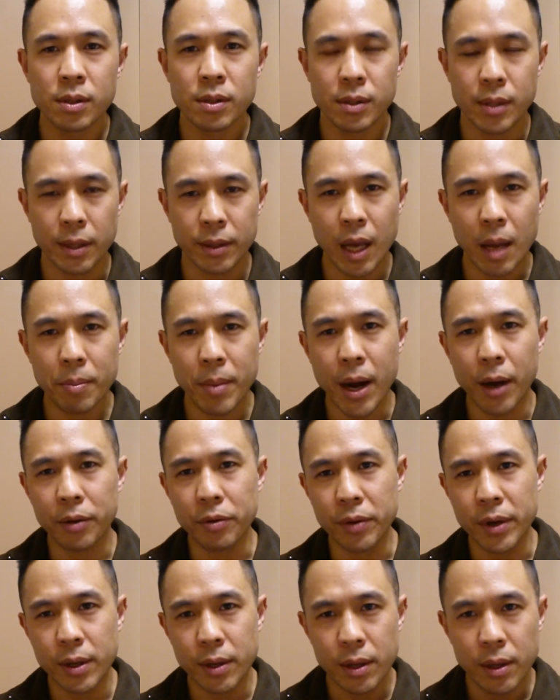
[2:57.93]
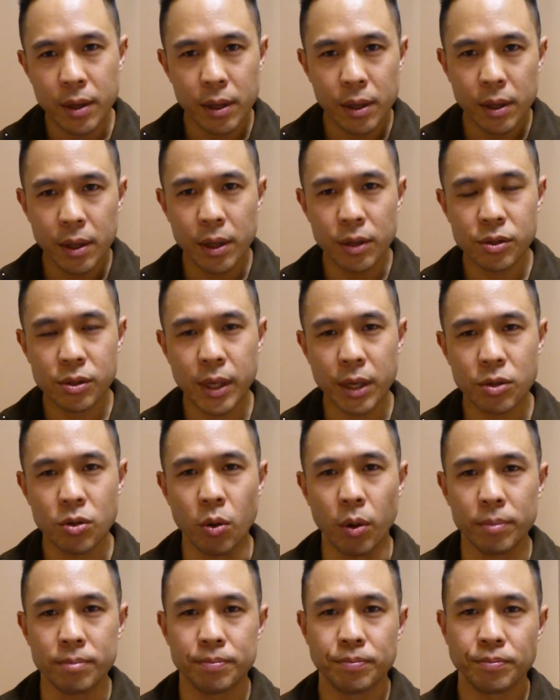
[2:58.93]
set that boundary and stick
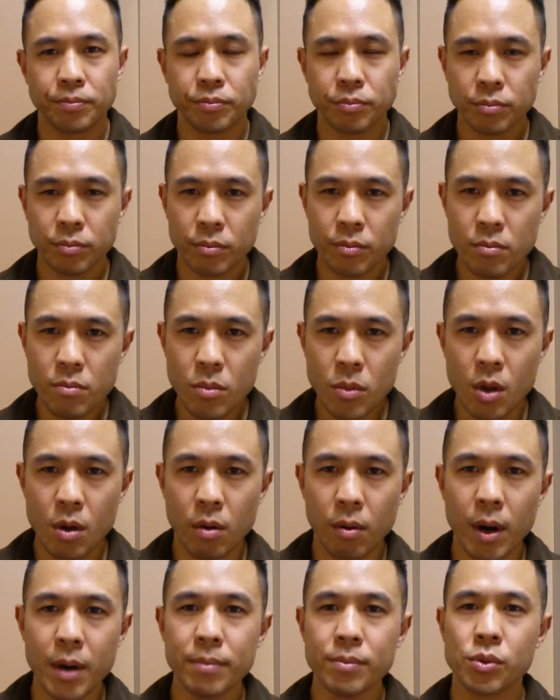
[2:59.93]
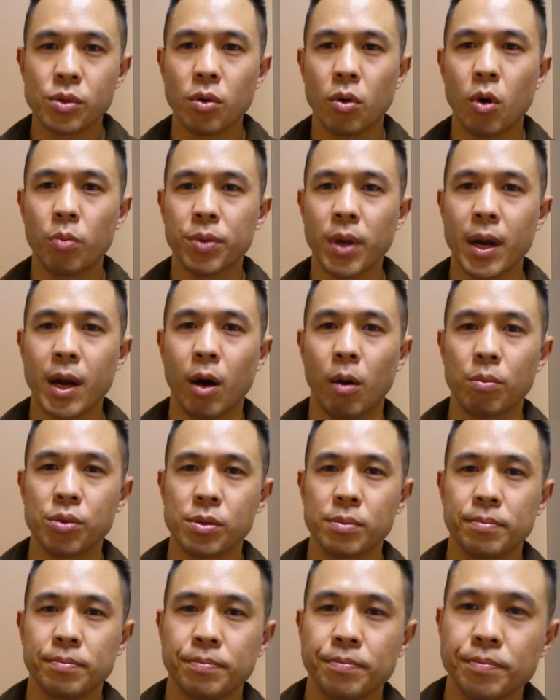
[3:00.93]
to it. All right, so hope that
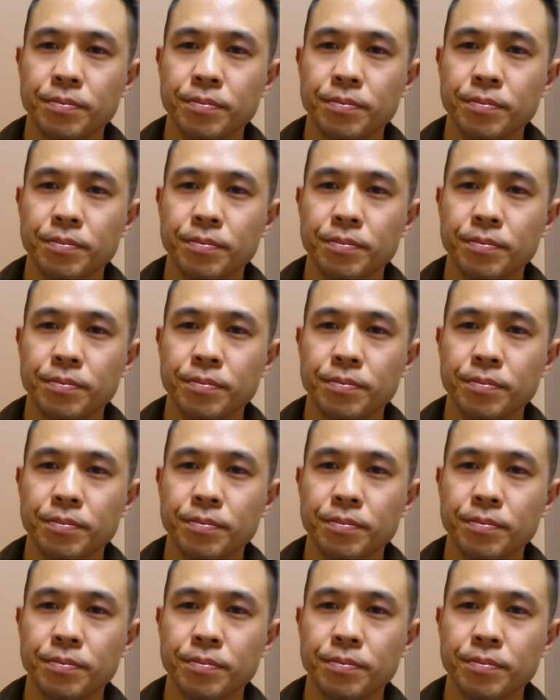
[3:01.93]
helps.